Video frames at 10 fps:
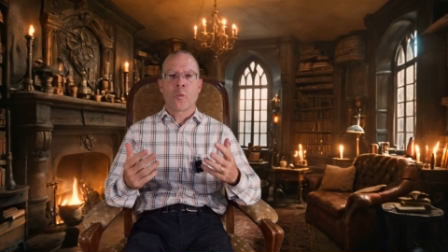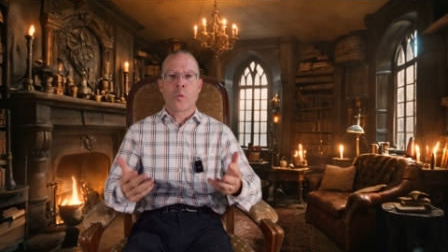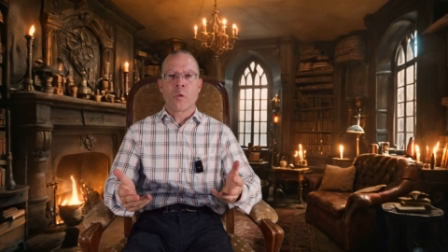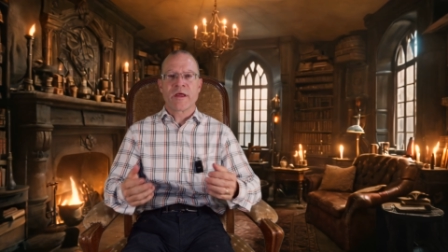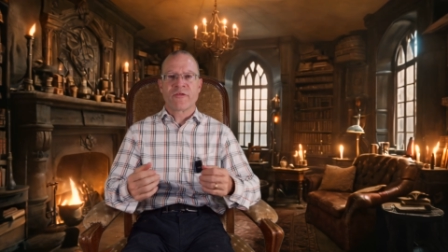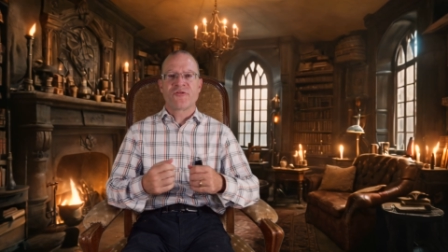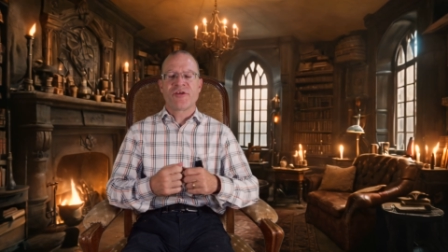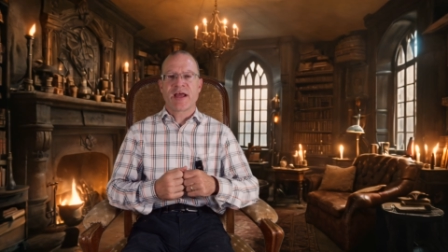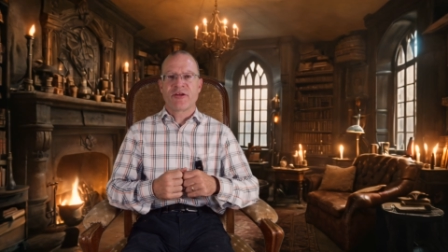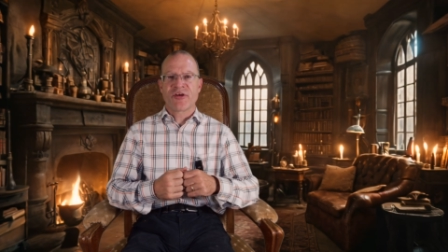with G
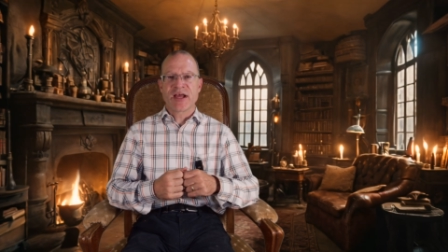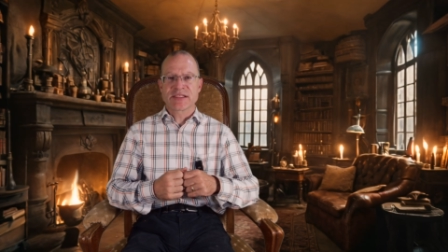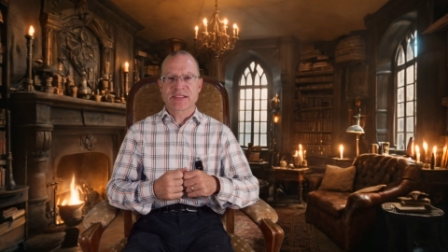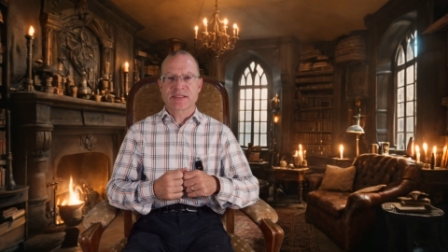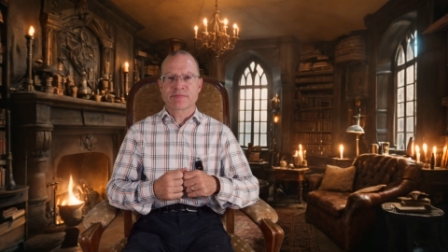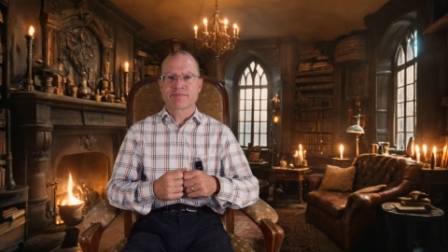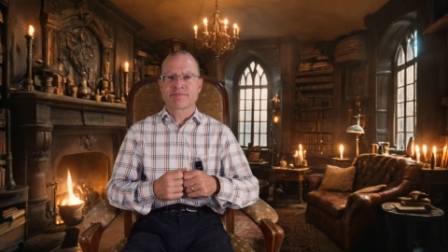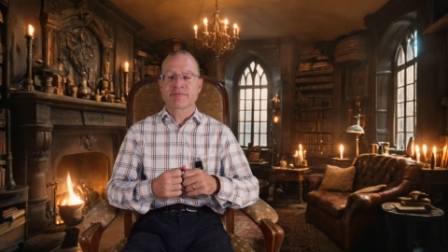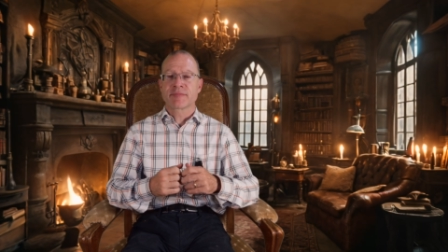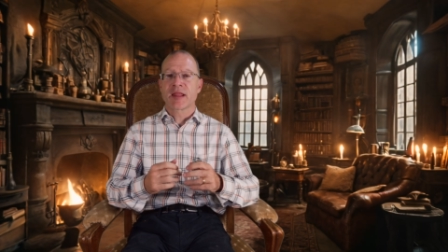H S.
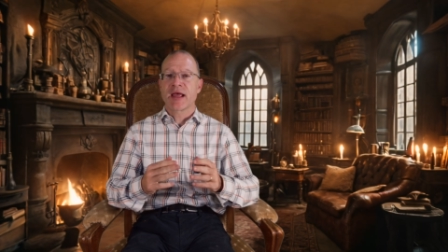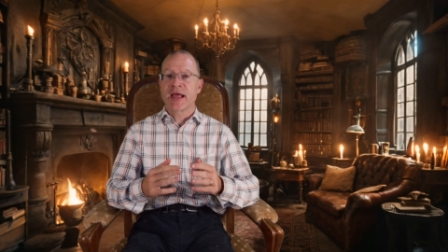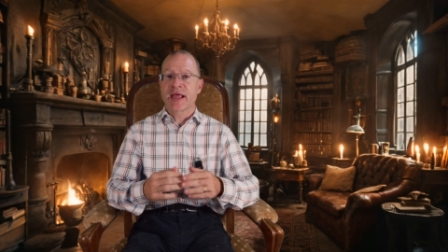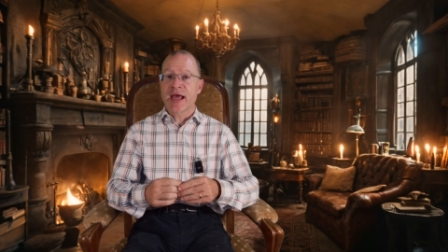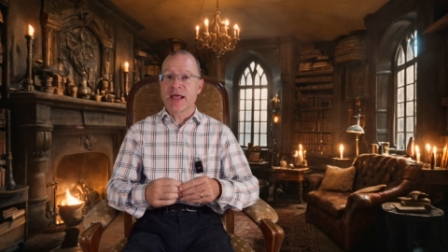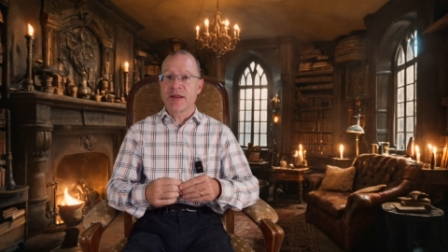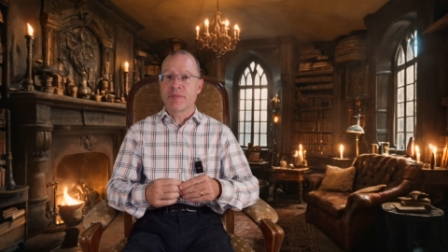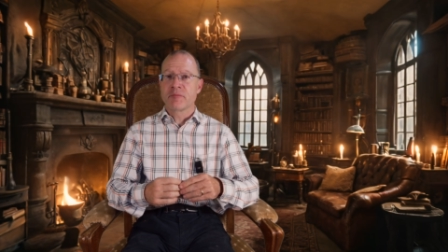Again,